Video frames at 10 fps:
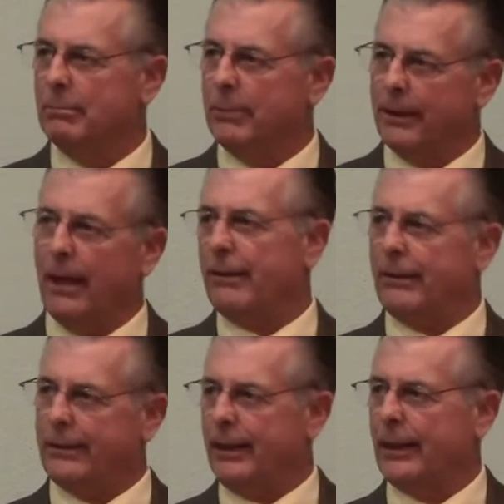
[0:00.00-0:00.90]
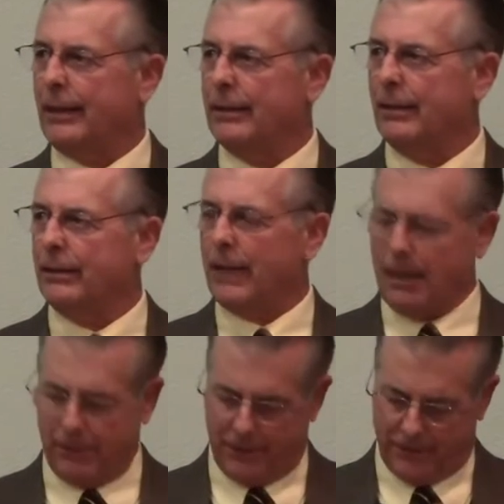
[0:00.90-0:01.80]
but now they're sinning on
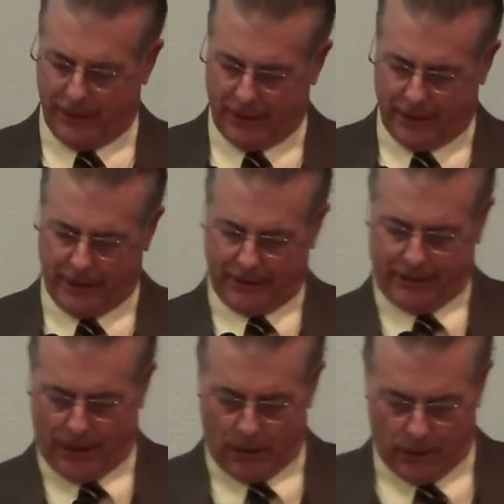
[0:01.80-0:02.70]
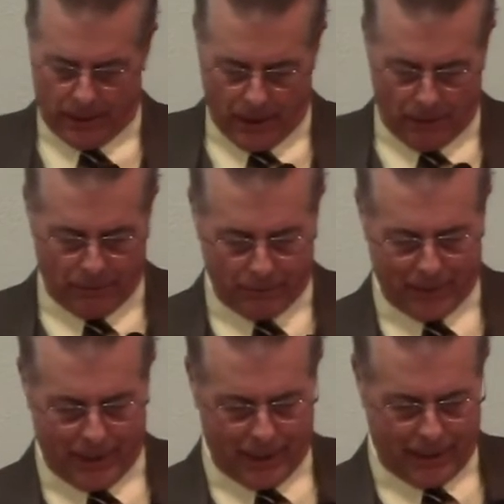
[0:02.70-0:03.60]
top of everything, and that's not going to help them
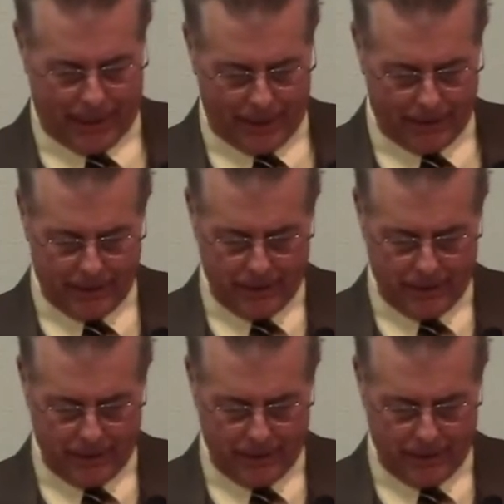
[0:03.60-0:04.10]
get out of that.